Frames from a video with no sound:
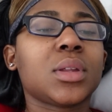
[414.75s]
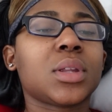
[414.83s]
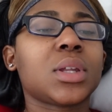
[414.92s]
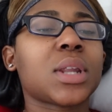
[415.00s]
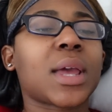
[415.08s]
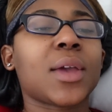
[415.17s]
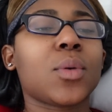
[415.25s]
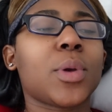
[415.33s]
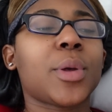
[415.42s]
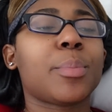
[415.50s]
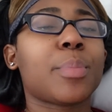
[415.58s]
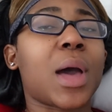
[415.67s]
The night
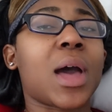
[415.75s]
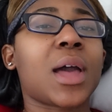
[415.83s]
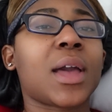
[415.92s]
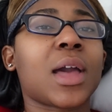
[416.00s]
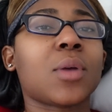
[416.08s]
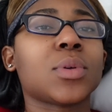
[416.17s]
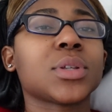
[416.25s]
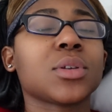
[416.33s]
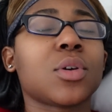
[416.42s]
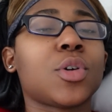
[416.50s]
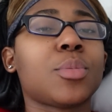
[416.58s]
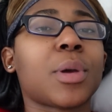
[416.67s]
went by, I wasn't
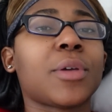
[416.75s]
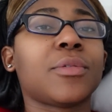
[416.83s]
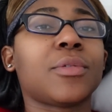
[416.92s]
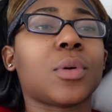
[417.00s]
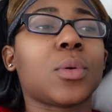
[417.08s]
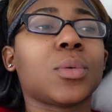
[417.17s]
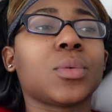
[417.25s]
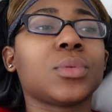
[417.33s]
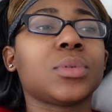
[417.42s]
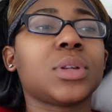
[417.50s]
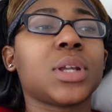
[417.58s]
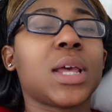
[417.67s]
on my
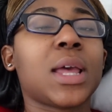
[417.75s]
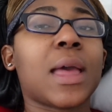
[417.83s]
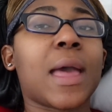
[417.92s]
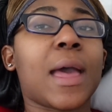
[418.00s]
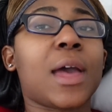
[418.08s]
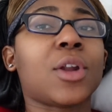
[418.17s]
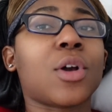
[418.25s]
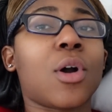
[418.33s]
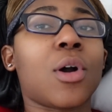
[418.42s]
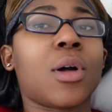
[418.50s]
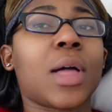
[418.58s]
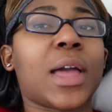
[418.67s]
phone at
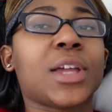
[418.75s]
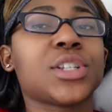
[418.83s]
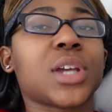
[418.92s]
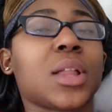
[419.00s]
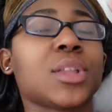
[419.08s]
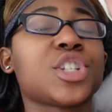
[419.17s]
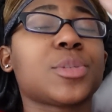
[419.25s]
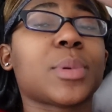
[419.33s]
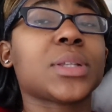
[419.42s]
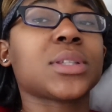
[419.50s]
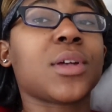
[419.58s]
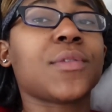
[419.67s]
all. I challenged
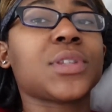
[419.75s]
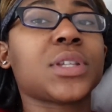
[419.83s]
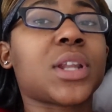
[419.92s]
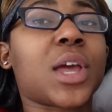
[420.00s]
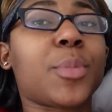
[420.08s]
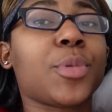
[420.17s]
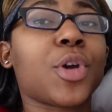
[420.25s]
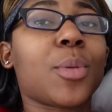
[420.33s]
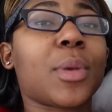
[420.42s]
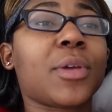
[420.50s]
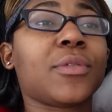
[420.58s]
myself to not be on my